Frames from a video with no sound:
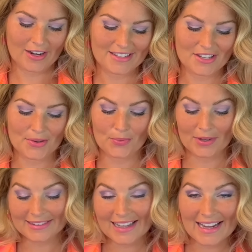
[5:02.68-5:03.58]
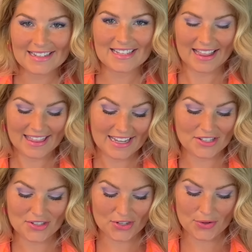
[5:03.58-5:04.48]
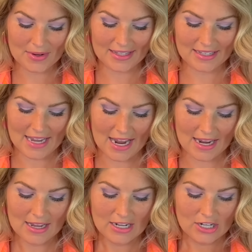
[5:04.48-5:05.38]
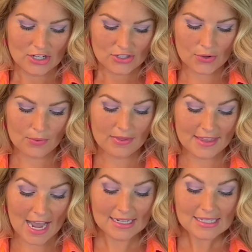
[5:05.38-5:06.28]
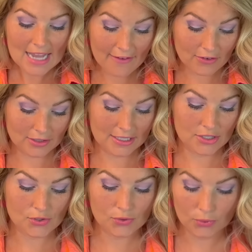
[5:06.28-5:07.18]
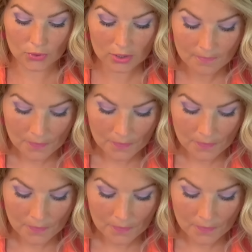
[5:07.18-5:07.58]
to relate things to it in the day. So that is Everly's school.